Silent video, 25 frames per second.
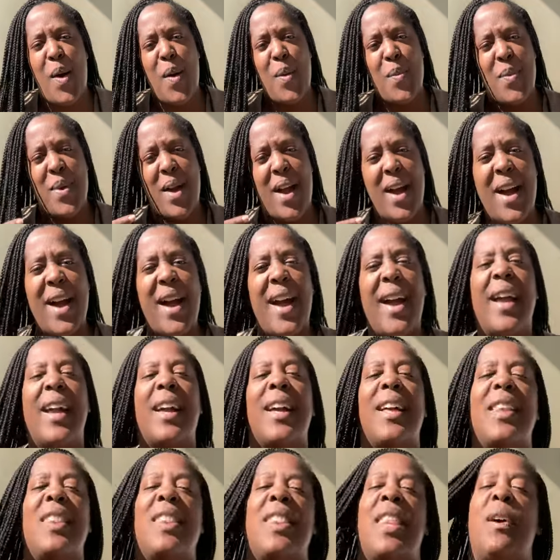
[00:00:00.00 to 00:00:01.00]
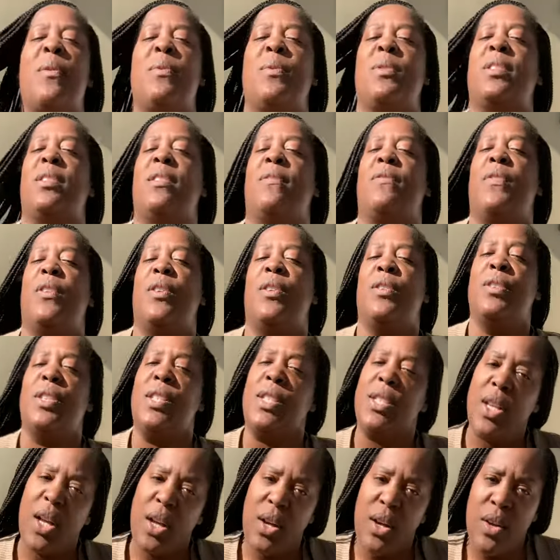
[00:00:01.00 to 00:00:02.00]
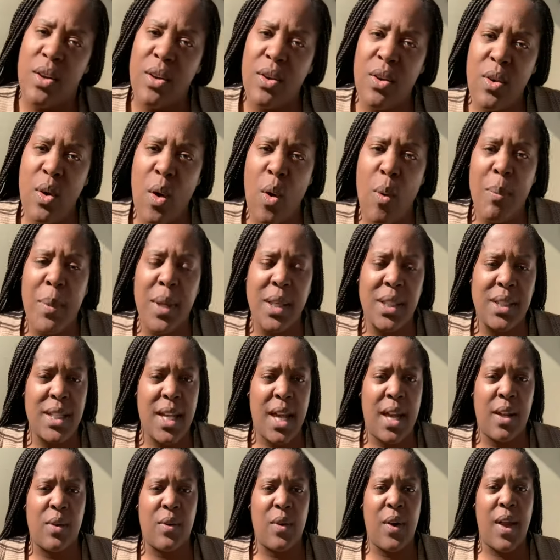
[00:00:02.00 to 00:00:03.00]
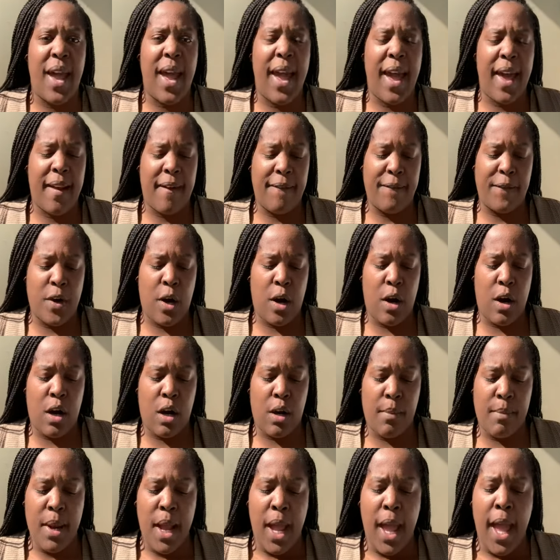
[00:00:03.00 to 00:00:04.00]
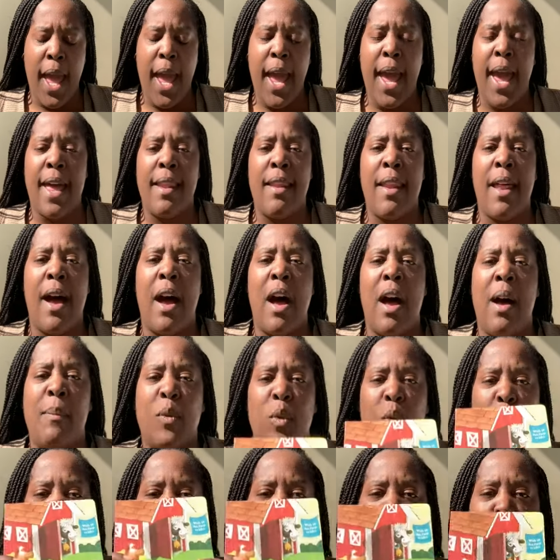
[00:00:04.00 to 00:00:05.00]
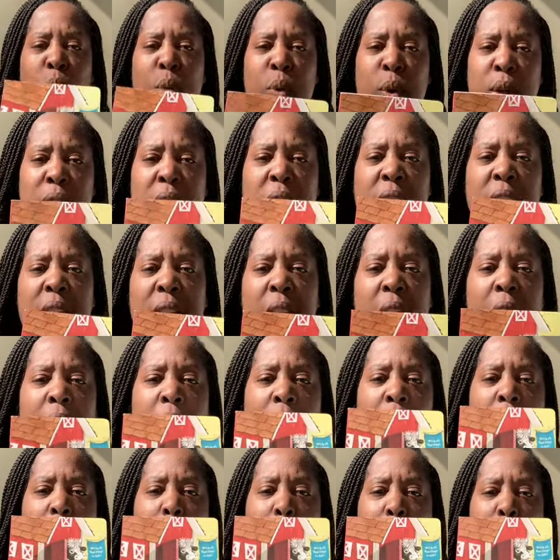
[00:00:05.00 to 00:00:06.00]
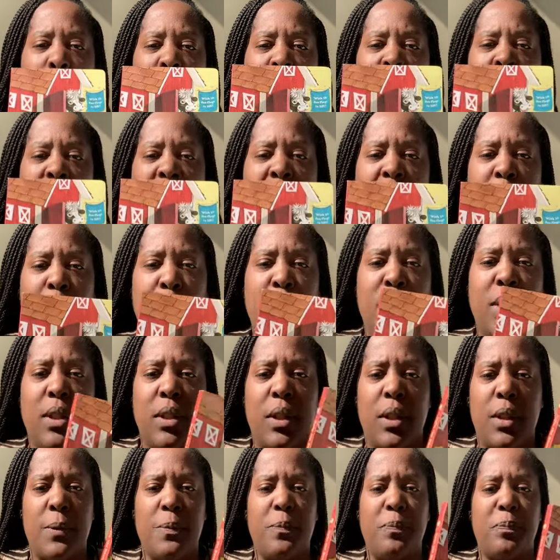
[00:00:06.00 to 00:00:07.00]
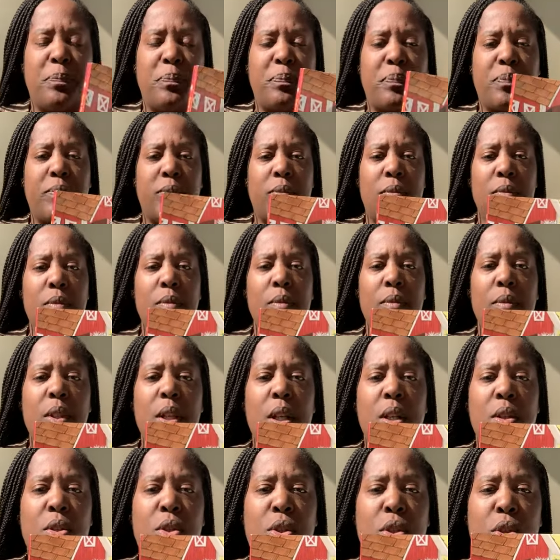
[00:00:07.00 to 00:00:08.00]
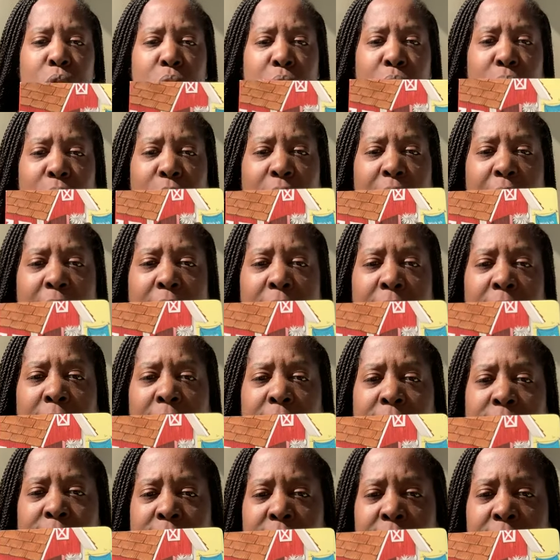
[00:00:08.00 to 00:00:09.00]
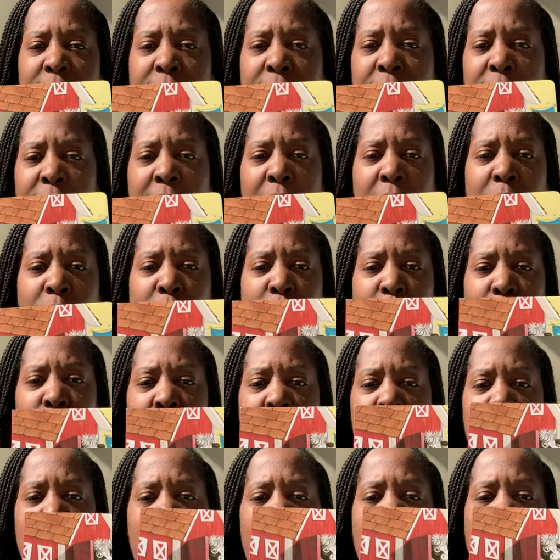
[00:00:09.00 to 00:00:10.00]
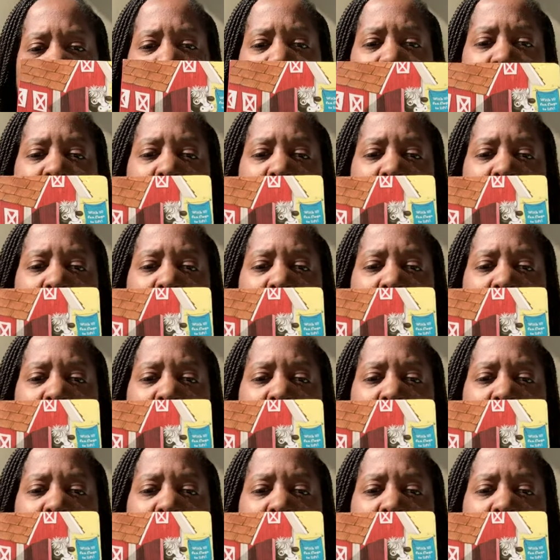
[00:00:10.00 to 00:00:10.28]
right, that was the first song. Old oh, MacDonald had a farm. And now I'm going to read this book to you guys and then I'll do the next